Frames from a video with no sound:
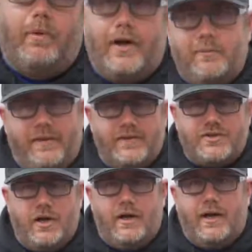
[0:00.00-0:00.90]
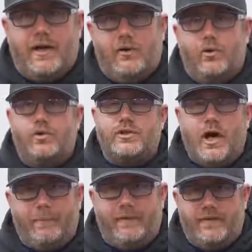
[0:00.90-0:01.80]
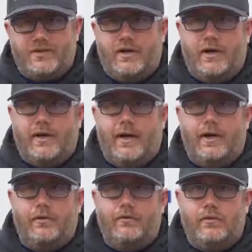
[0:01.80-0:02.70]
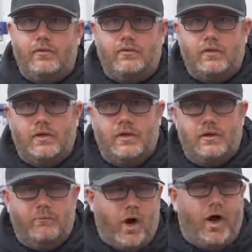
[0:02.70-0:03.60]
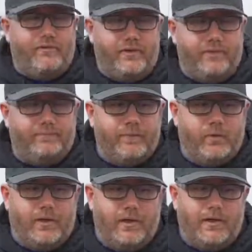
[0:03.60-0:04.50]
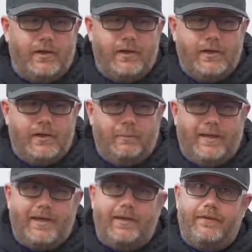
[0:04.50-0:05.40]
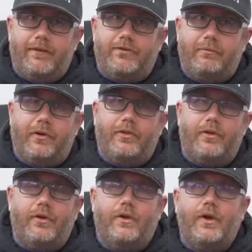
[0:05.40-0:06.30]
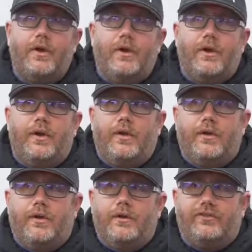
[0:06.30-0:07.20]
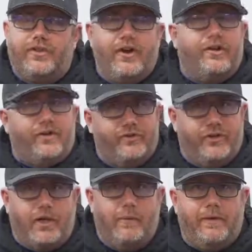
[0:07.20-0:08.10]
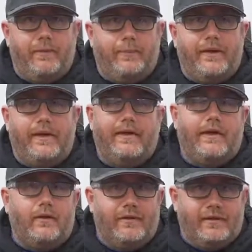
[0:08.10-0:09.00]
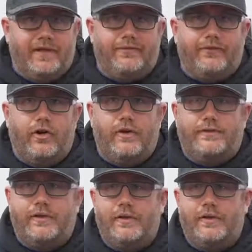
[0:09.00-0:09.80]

bottoming the shock out or topping the shock out often, okay? Again, there's some other scenarios that come into play, like on the left front.